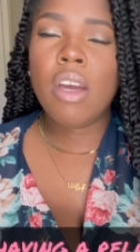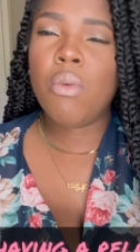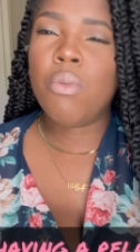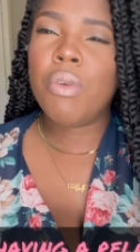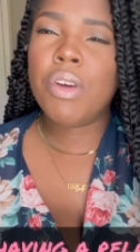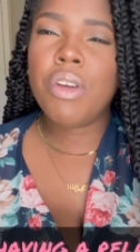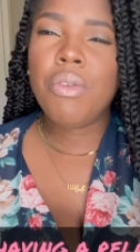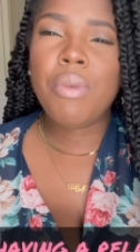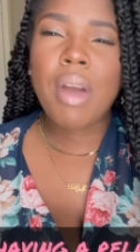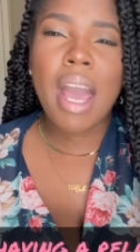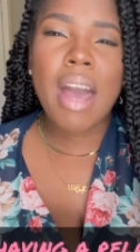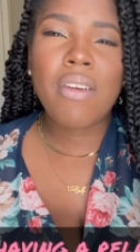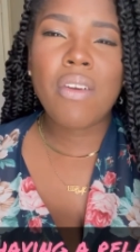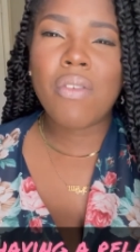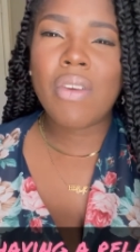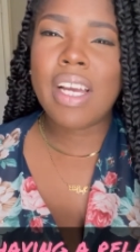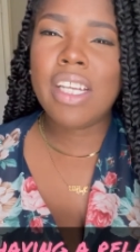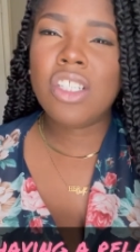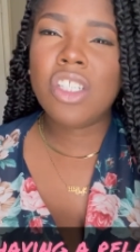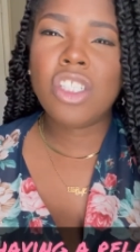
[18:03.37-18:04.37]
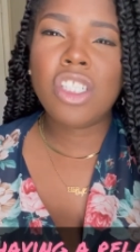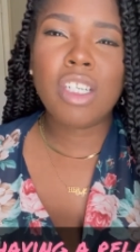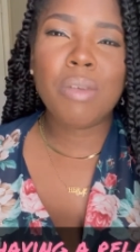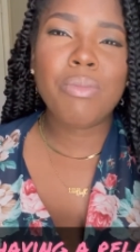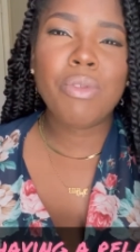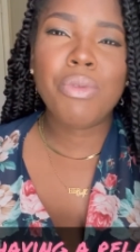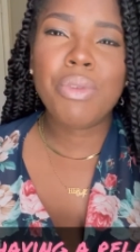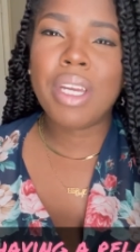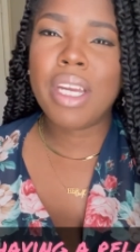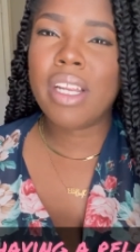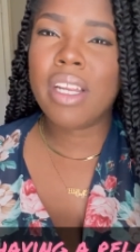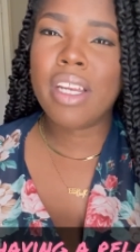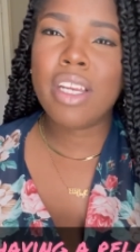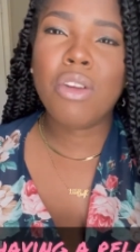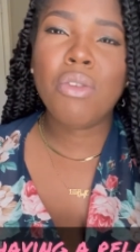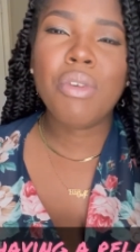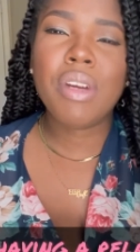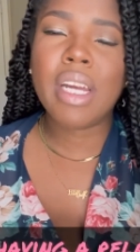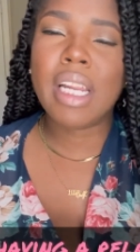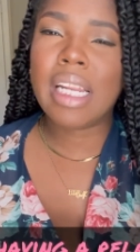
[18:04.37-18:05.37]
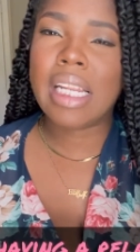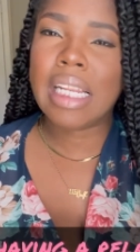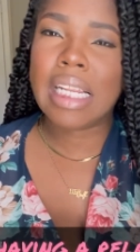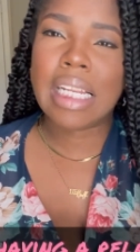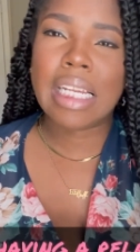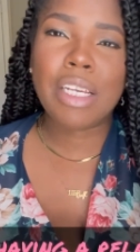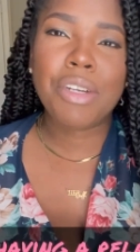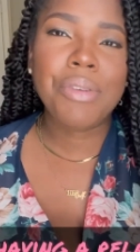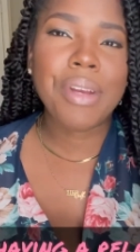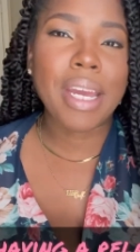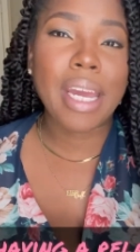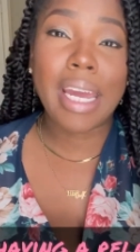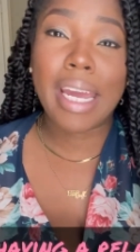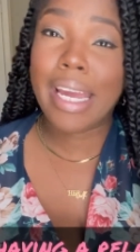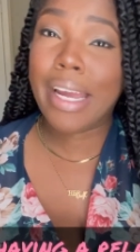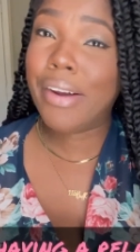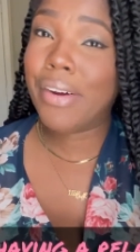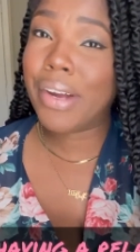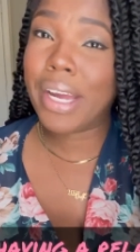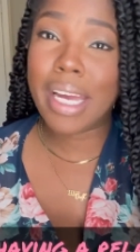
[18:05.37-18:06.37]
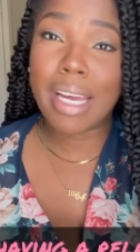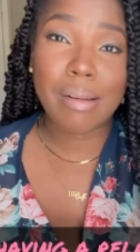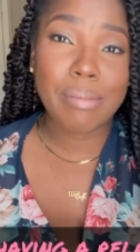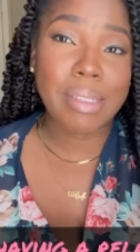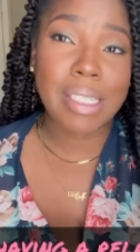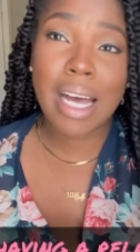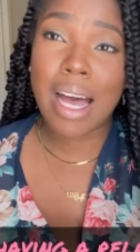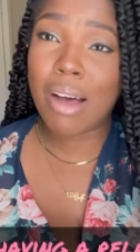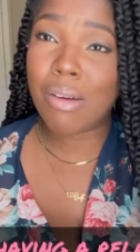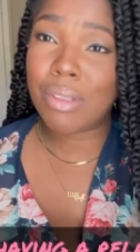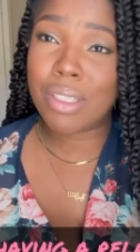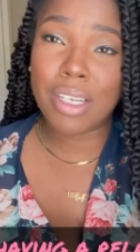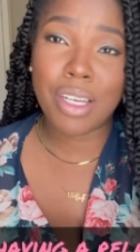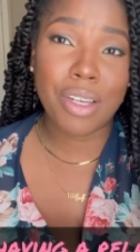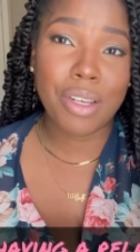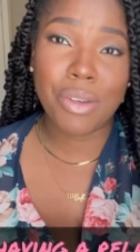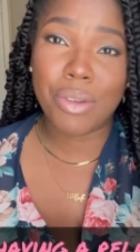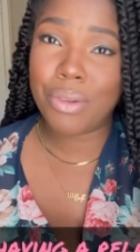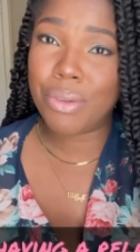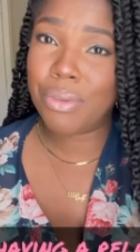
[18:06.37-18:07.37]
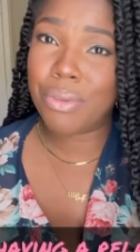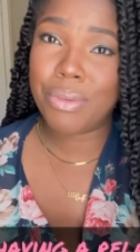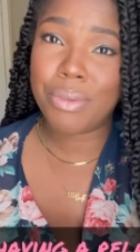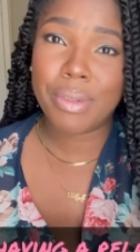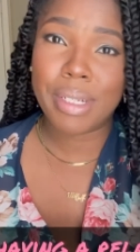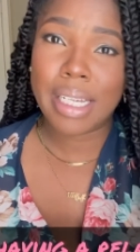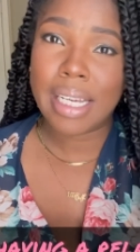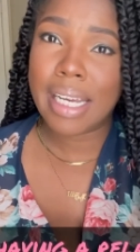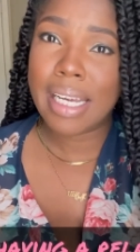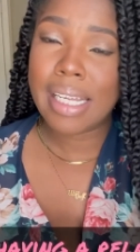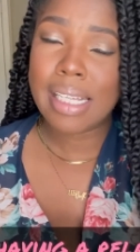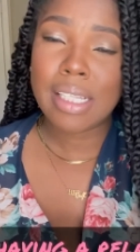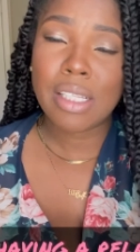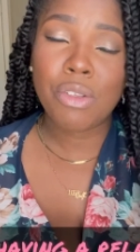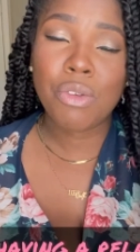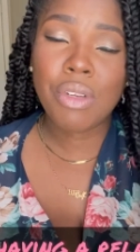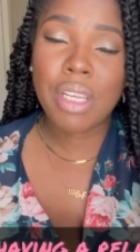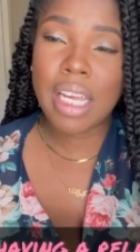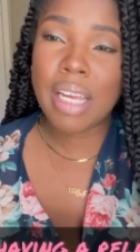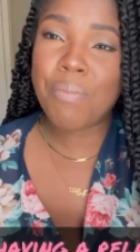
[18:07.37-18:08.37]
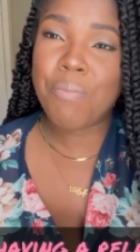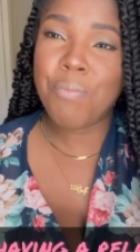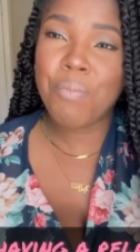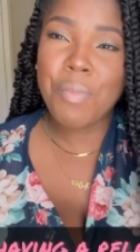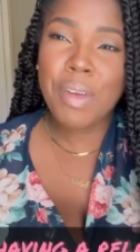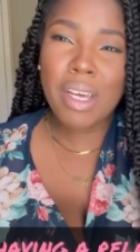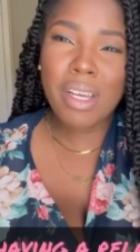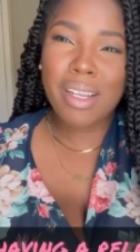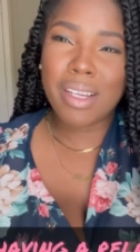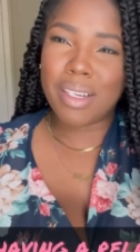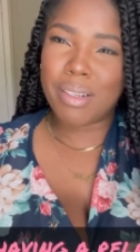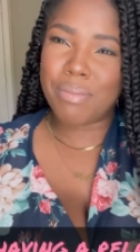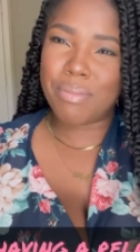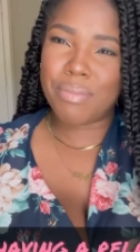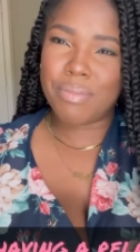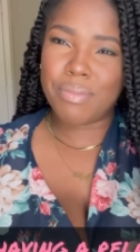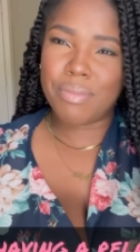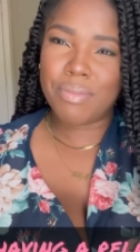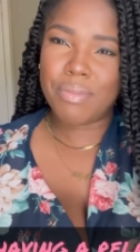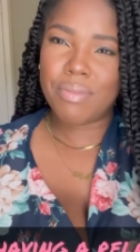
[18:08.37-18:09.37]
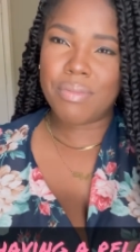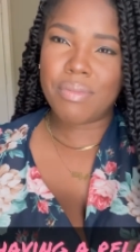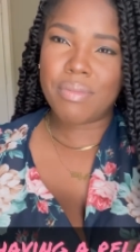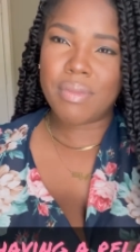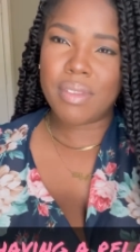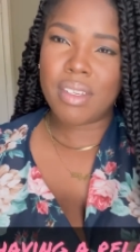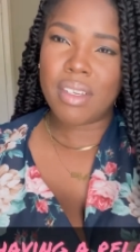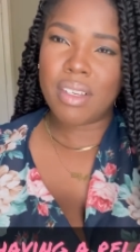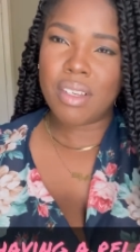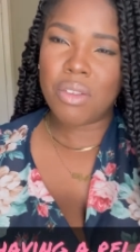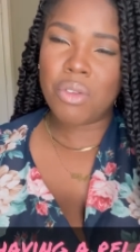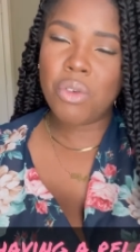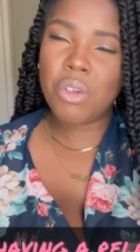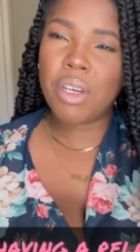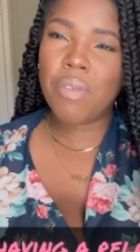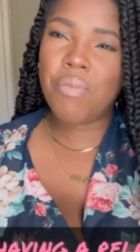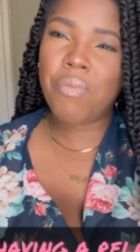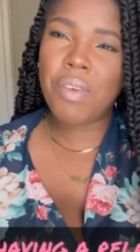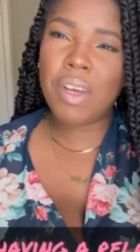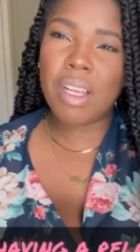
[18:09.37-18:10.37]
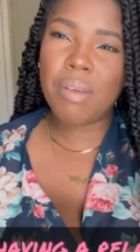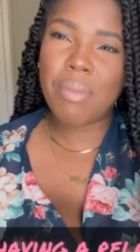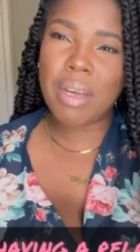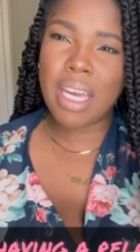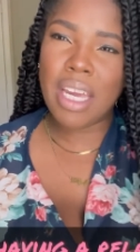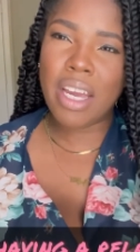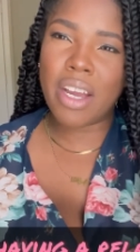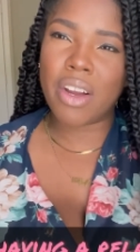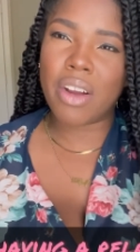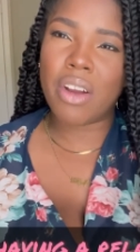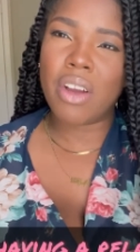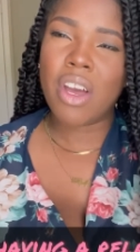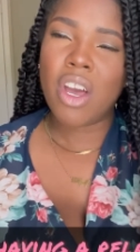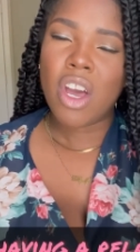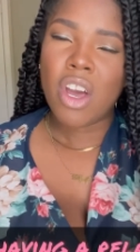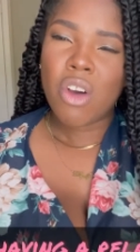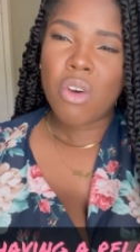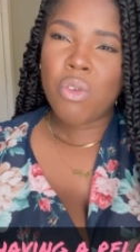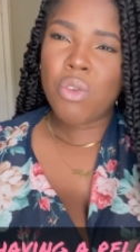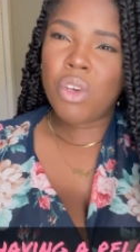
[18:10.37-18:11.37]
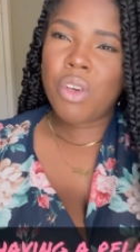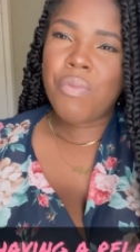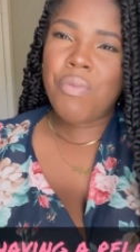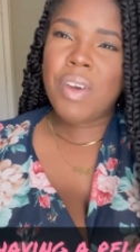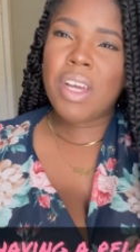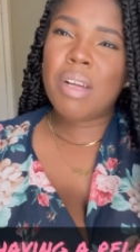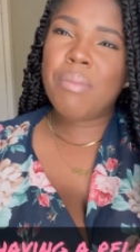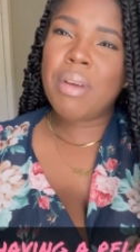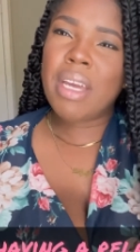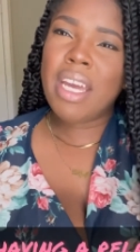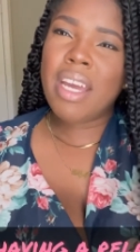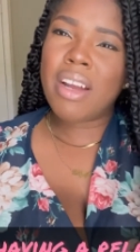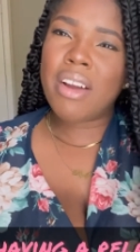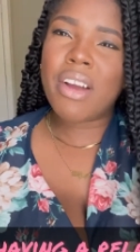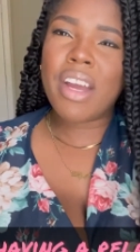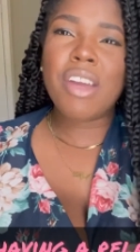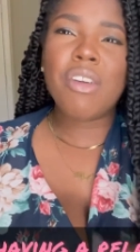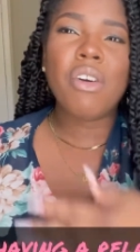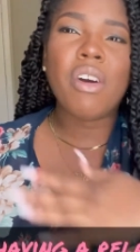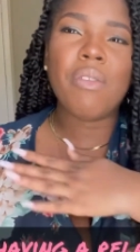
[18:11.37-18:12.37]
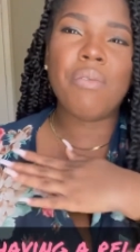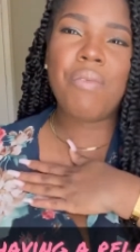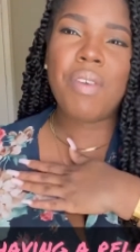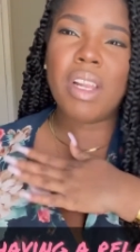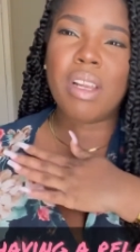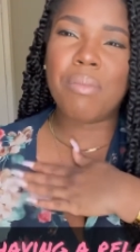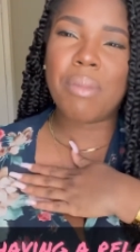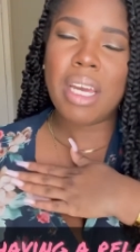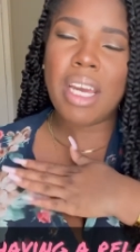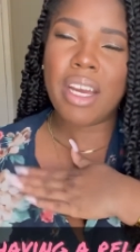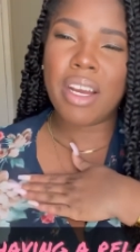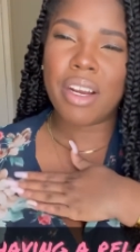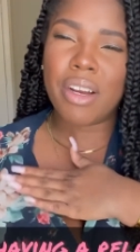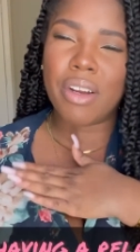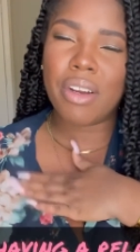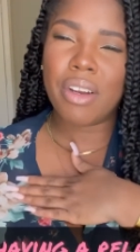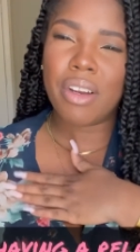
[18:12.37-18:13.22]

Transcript: when you have a relationship, you can you can you can hear him talk to you. You can feel him. You can feel him here. You can feel him here and you can feel him here.